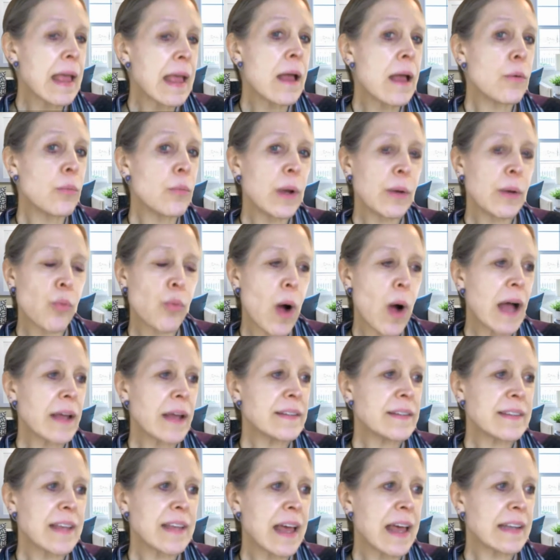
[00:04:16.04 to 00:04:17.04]
We
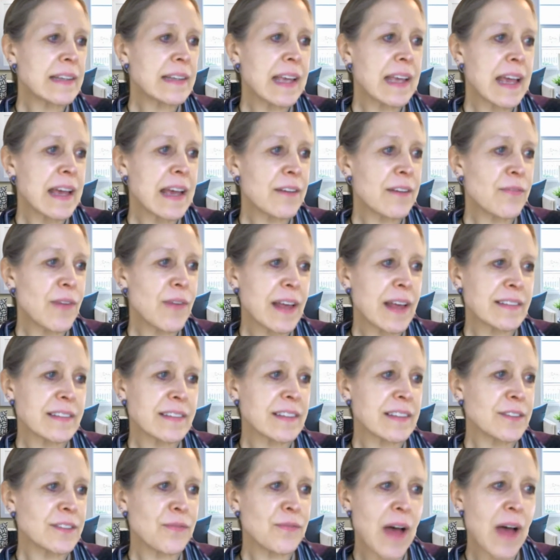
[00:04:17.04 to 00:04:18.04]
want
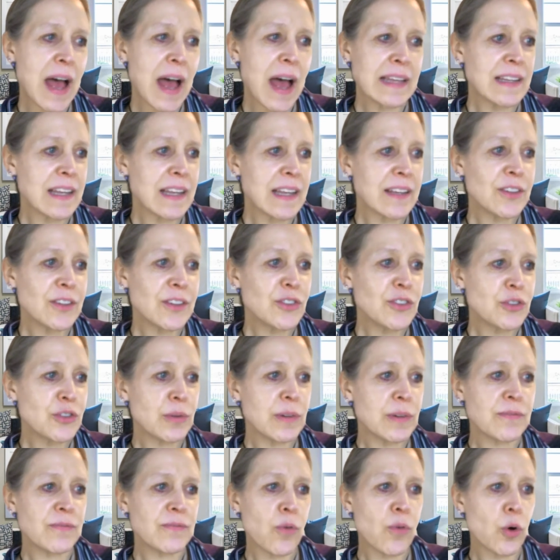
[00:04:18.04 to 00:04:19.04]
10KFS's findings to
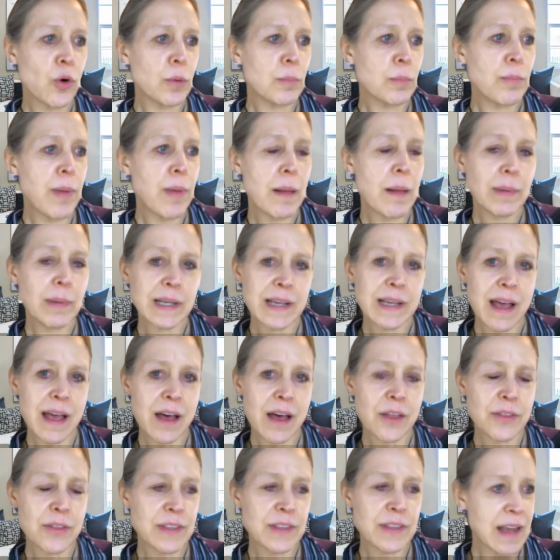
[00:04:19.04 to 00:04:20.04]
inform public
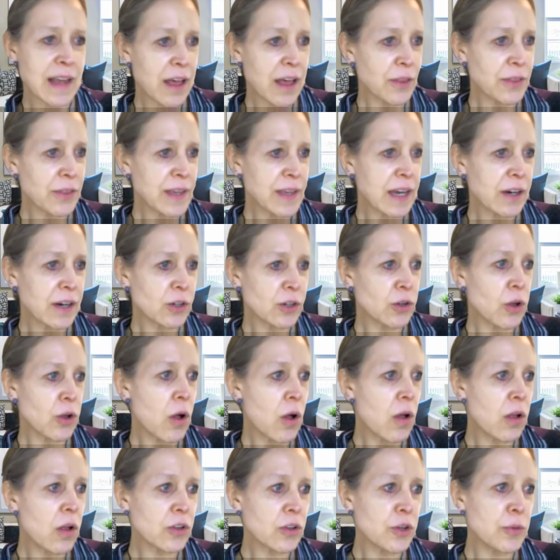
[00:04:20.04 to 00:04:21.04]
health and healthcare in
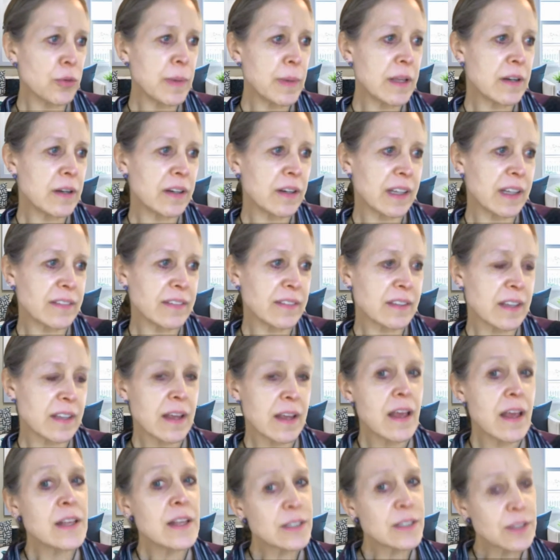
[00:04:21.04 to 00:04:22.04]
all communities.
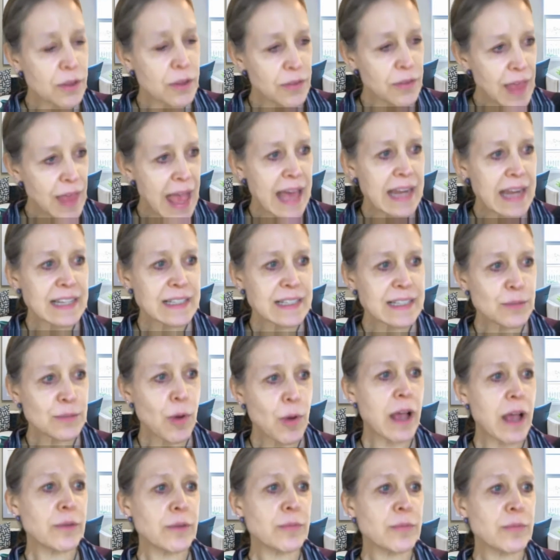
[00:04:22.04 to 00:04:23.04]
So that is
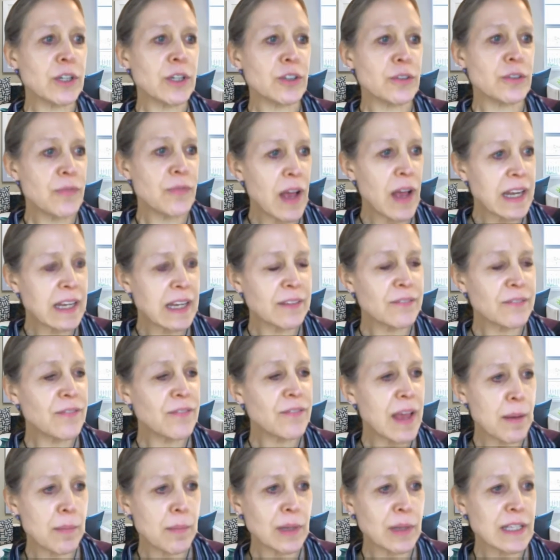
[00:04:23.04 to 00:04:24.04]
why we are inviting
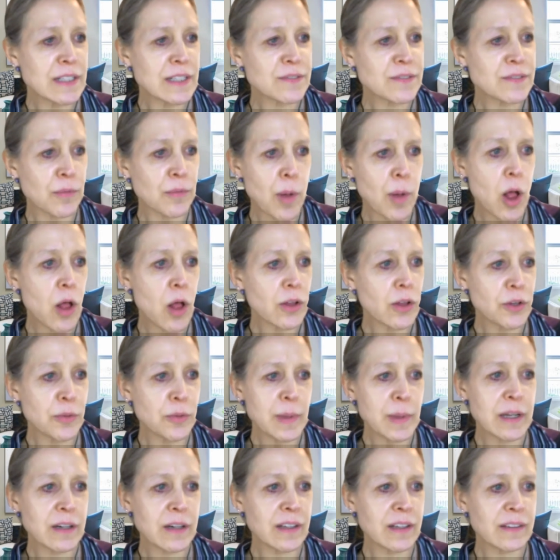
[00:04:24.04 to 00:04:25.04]
families from all
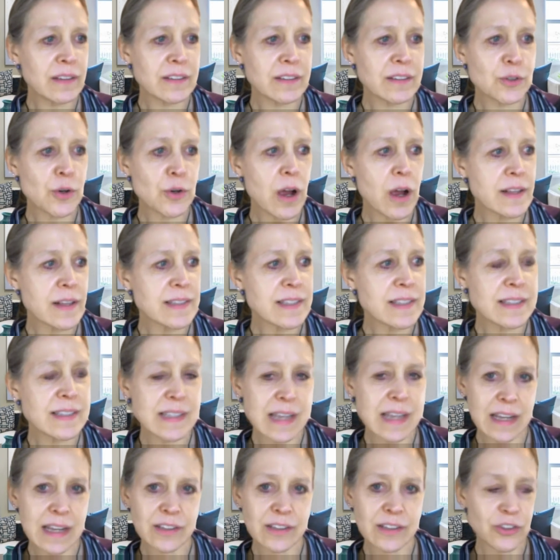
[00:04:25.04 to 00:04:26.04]
communities across the
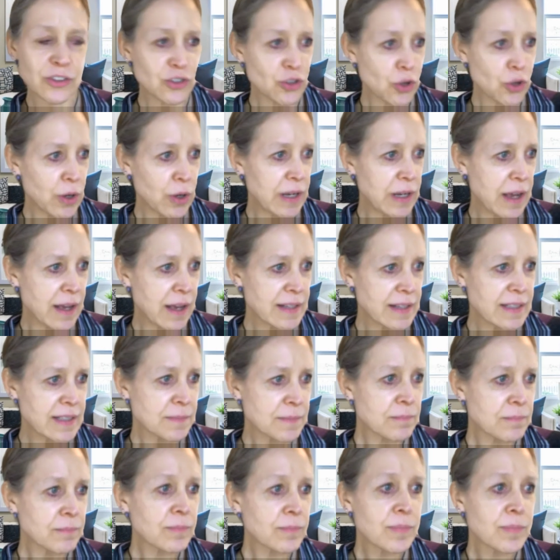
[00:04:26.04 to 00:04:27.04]
state to join us.
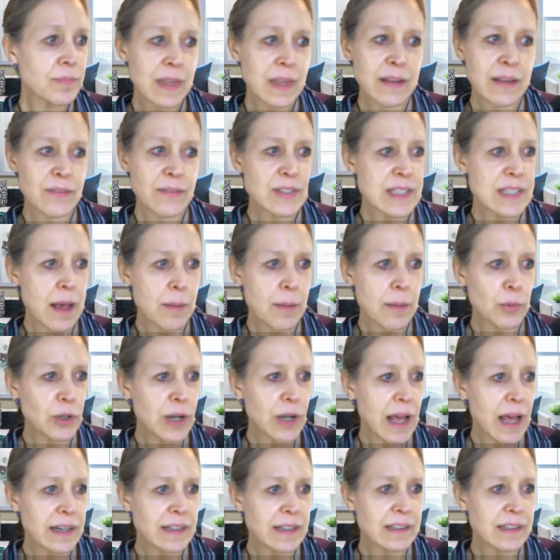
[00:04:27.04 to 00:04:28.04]
If some are
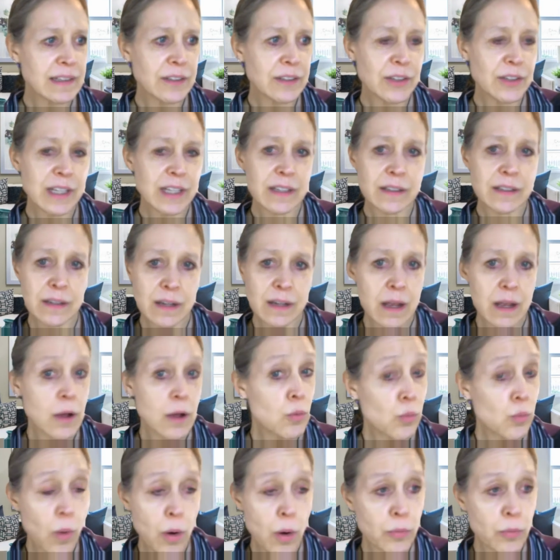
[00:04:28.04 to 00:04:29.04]
not included,
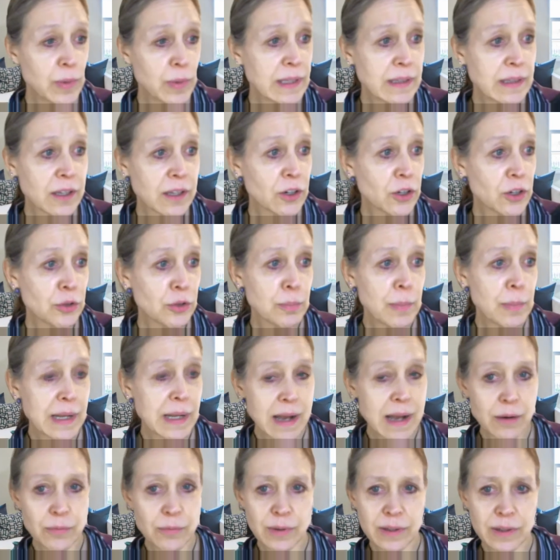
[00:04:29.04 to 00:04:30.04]
what we learn may
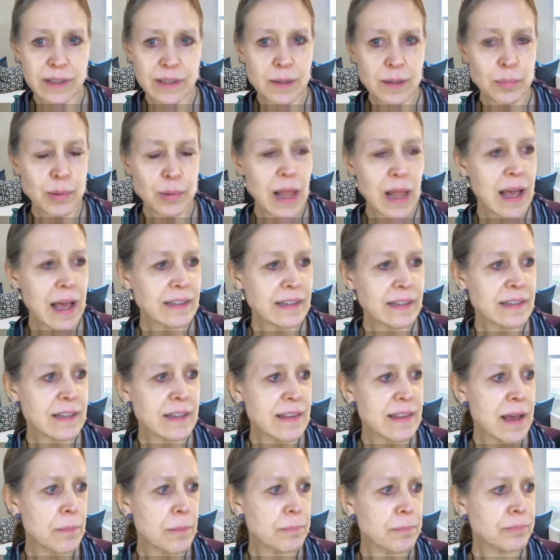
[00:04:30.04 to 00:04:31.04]
not really apply to
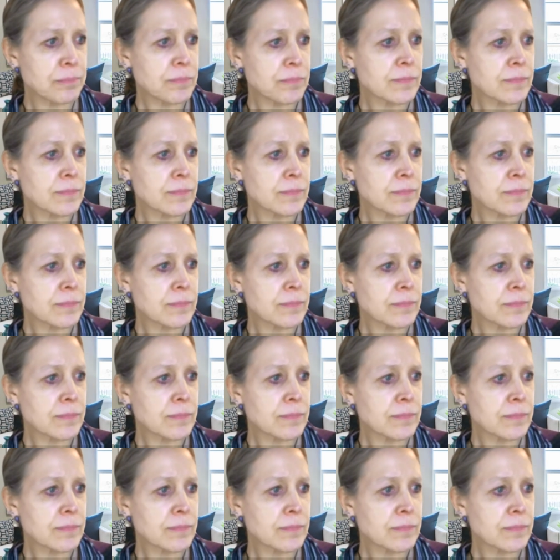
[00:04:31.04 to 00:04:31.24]
them.